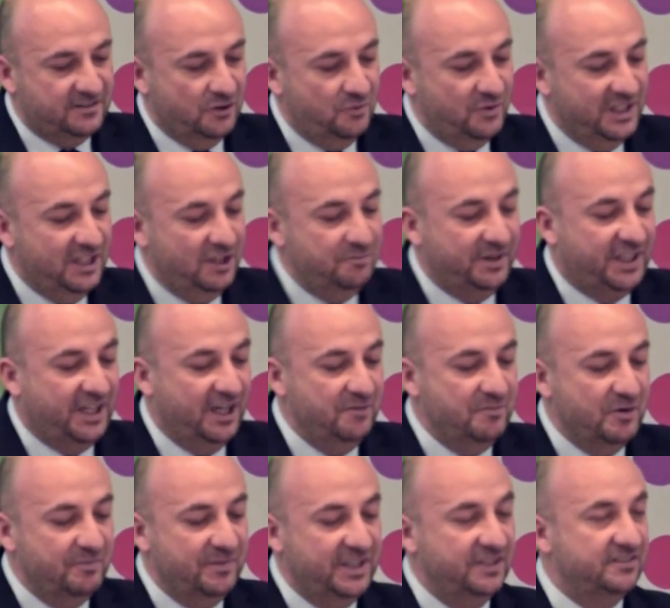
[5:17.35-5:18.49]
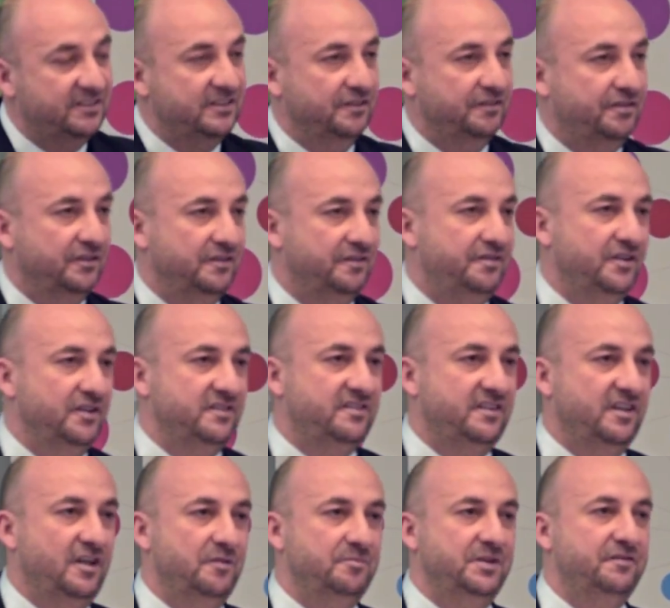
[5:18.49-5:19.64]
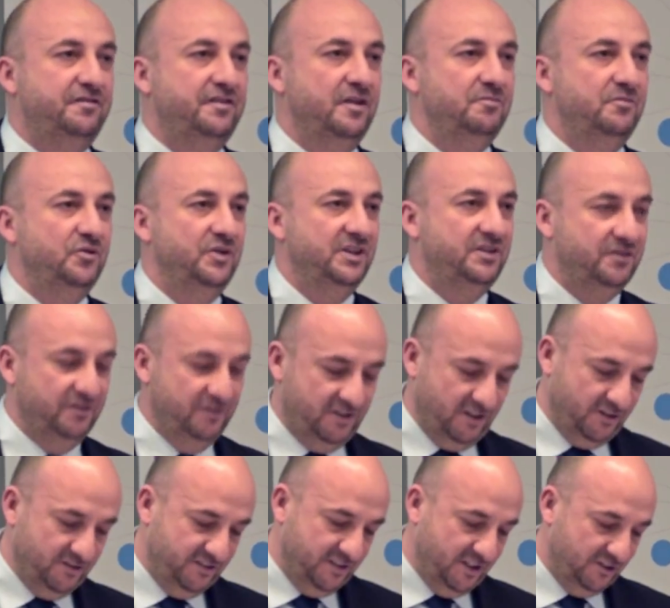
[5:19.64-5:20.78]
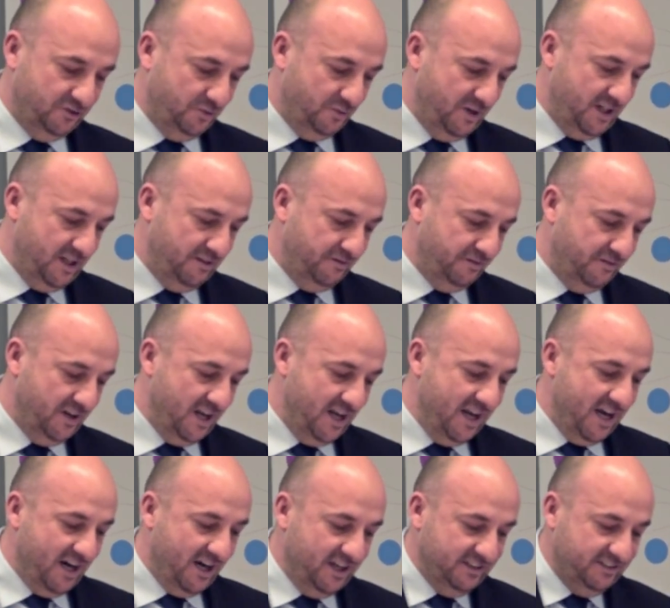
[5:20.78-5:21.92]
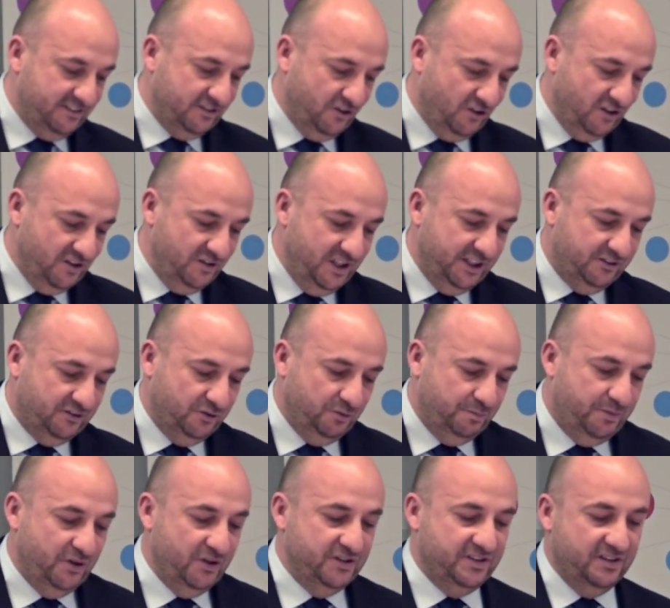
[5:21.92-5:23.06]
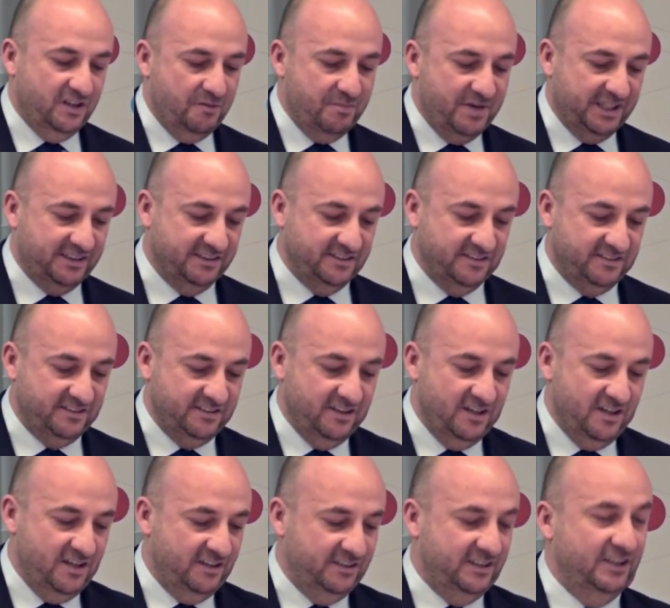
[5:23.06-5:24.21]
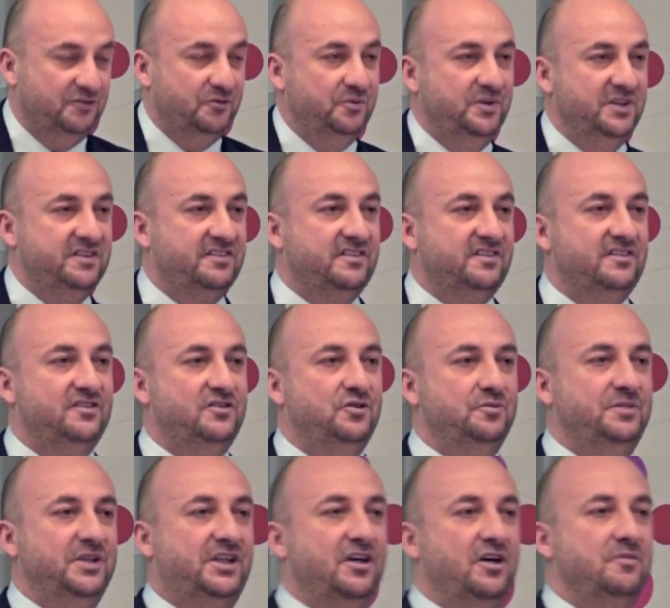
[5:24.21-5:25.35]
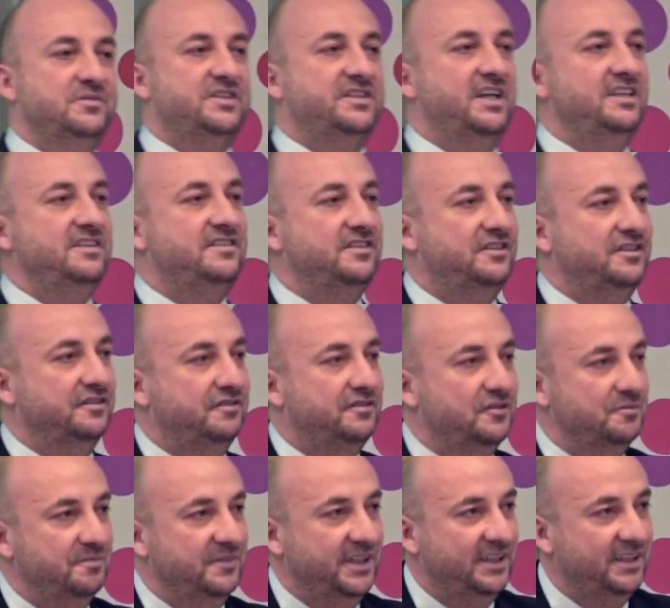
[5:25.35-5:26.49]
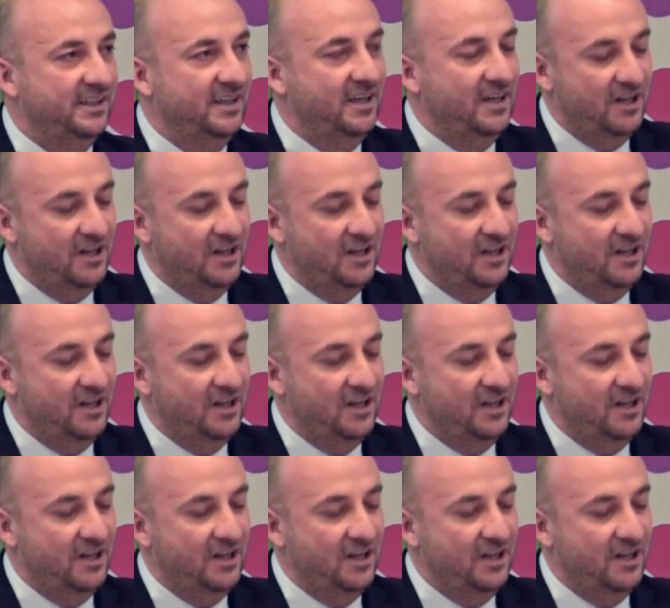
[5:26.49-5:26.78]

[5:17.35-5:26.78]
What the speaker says: So when I became a minister for the first time in February 2012, I saw only two personal matters that risked to become sensitive to me.